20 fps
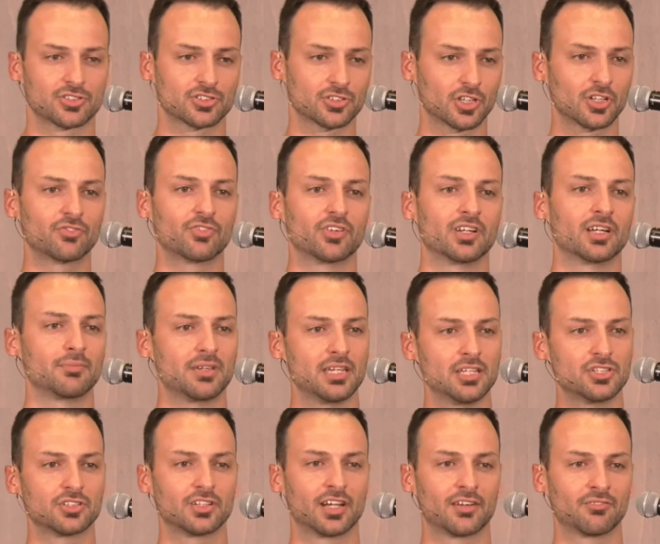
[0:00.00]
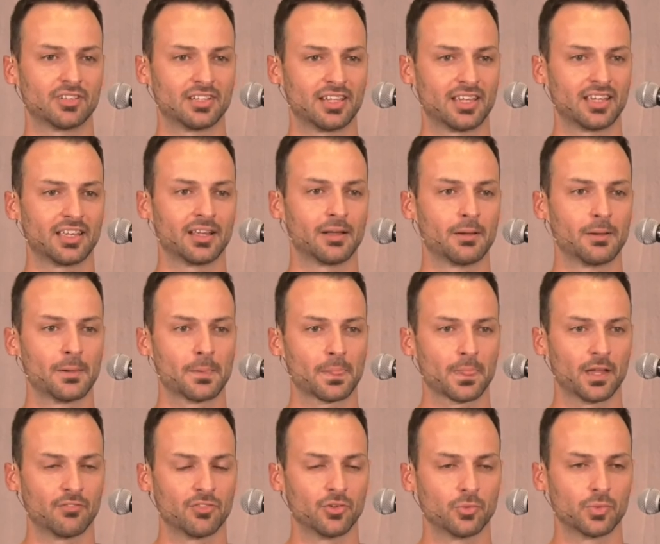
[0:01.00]
serve for him each and every day
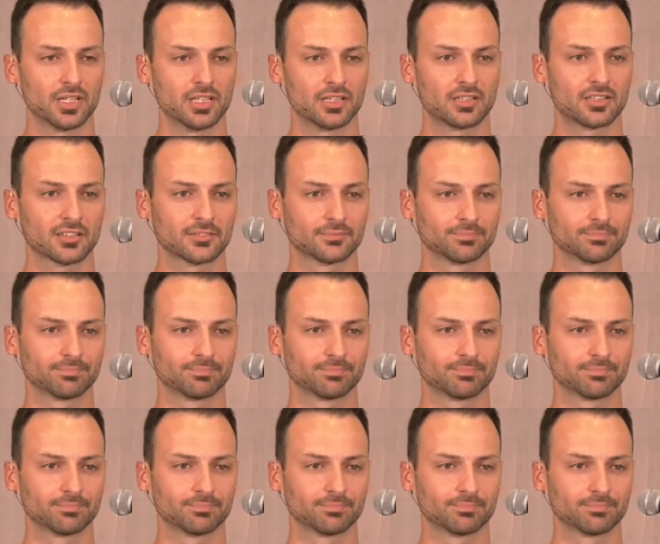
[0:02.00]
of the week.